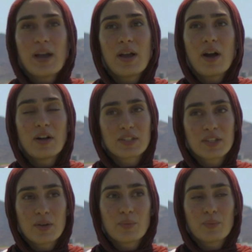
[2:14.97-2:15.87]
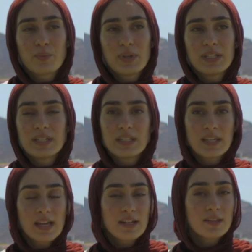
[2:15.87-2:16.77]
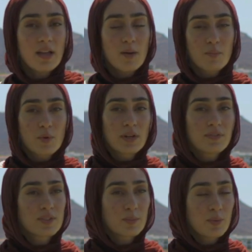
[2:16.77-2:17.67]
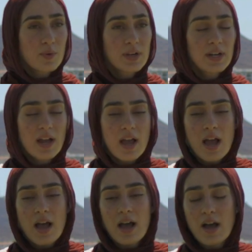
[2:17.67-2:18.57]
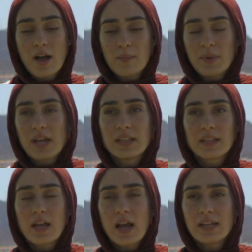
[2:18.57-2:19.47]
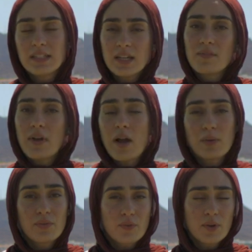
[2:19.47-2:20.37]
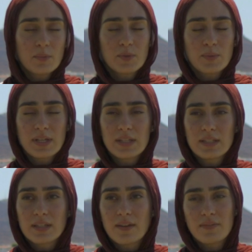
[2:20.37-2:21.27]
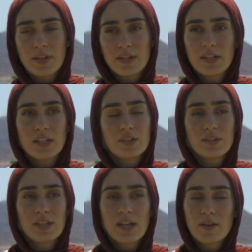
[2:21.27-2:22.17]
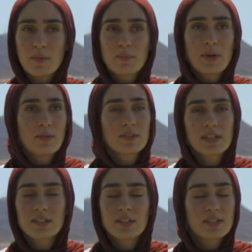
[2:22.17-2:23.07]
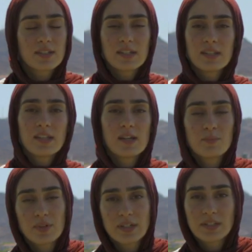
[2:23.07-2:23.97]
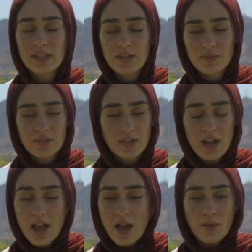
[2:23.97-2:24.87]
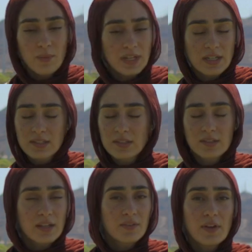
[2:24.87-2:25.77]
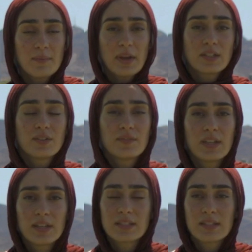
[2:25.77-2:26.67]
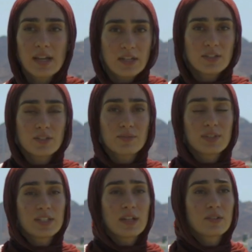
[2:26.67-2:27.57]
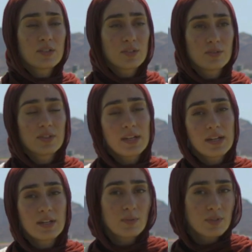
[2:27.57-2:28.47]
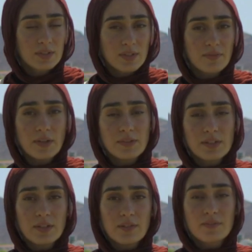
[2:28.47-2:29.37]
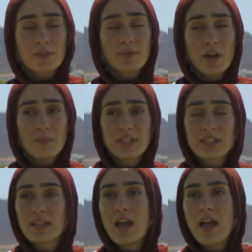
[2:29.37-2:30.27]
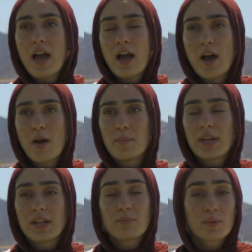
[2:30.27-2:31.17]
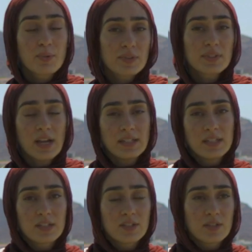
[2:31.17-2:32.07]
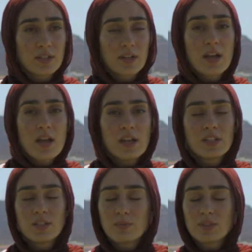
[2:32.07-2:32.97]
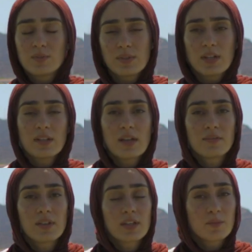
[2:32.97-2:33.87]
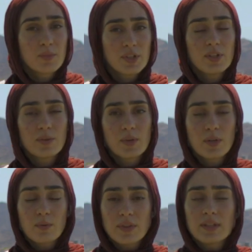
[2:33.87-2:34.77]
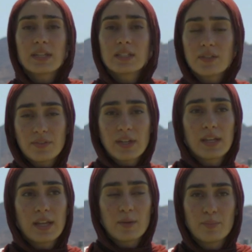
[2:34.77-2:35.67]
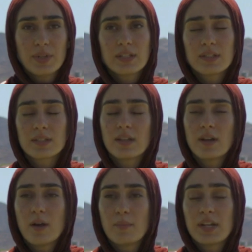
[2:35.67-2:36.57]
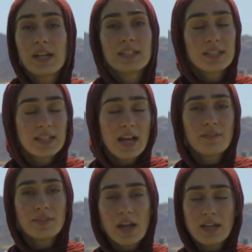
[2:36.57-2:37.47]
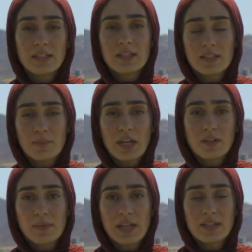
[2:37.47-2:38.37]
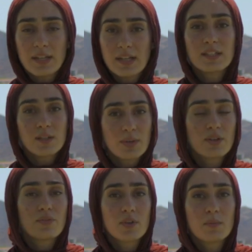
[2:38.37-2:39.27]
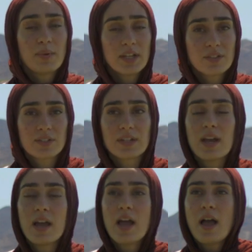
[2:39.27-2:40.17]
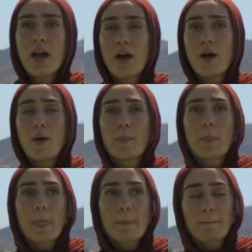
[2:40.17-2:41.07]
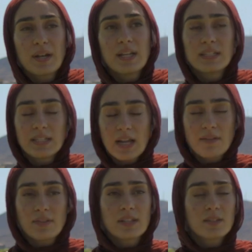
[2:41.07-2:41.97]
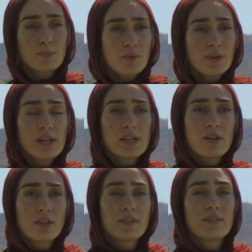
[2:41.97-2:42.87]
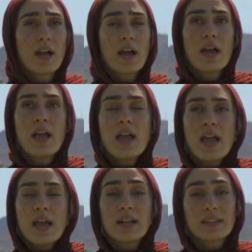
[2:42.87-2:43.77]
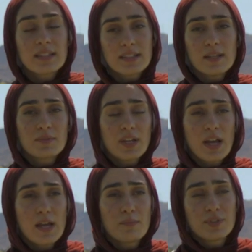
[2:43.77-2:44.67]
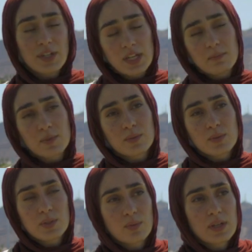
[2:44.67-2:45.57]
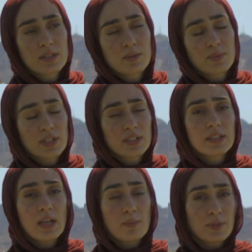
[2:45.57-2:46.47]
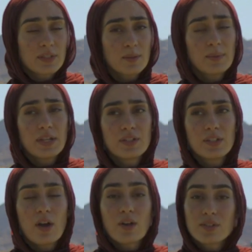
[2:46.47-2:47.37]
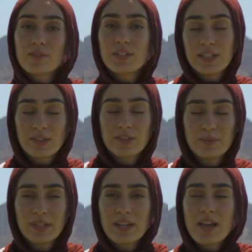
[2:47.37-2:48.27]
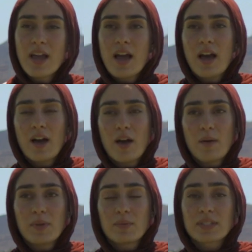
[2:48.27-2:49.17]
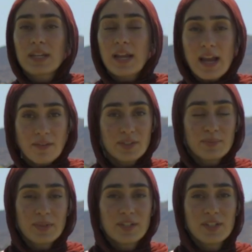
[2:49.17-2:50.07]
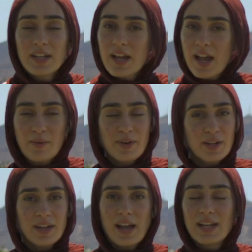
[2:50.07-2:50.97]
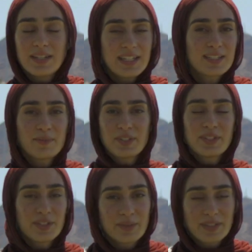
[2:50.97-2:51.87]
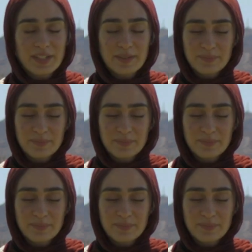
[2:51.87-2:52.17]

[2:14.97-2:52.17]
Also, we did gain a lot more support, and the idea of how it formed was very unique. I remember I was like just sitting in the airport on a layover waiting to like fly back to Vegas, and I had just reached out to Diana, which is the founder of The Promise, and I proposed the idea to her. She was doing a lot of like community work within like different encampments, and I did have that idea in the back of my head that I still want to form a pantry, and I did have like support and all of that. And at the same time, James, which was the person that built the pantry, also reached out to me and was like, I have this pantry, I need something to do with it.